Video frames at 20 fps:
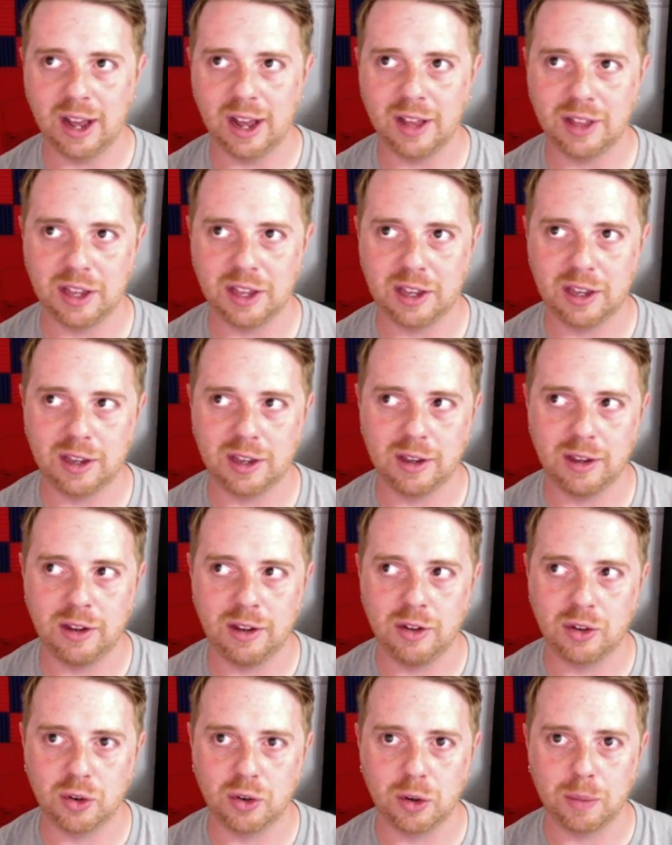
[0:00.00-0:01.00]
I think you
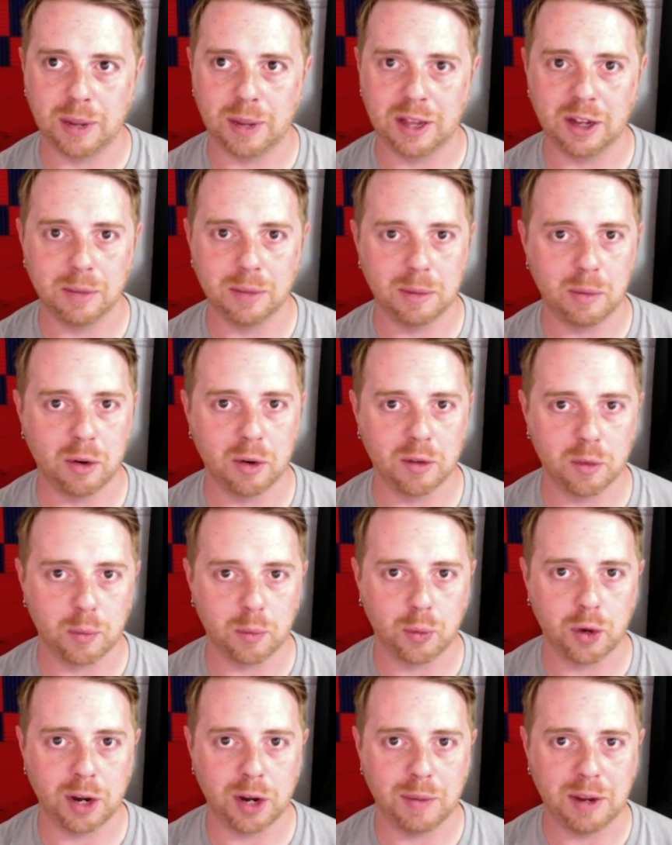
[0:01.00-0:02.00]
sort of pay a little bit more of a
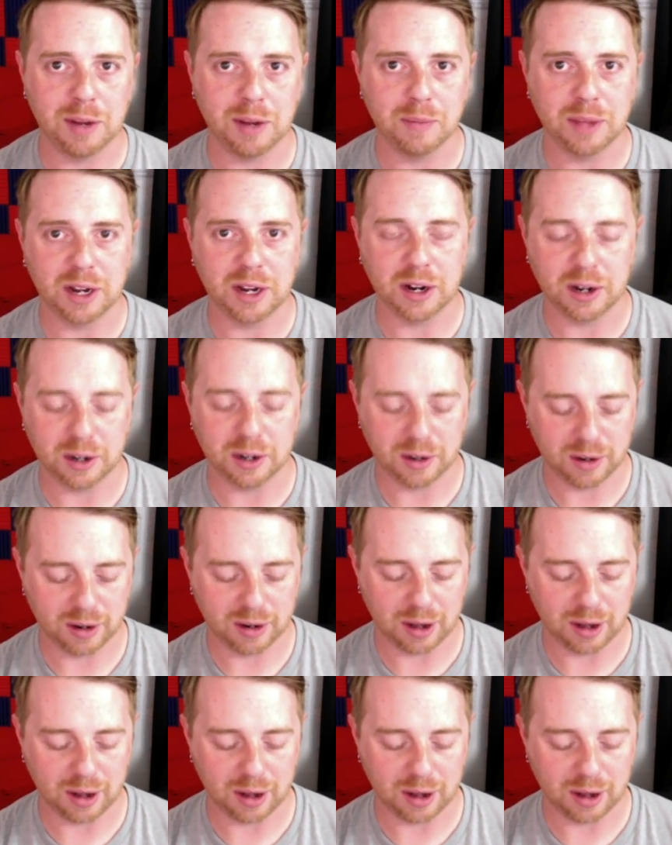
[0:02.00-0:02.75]
premium there.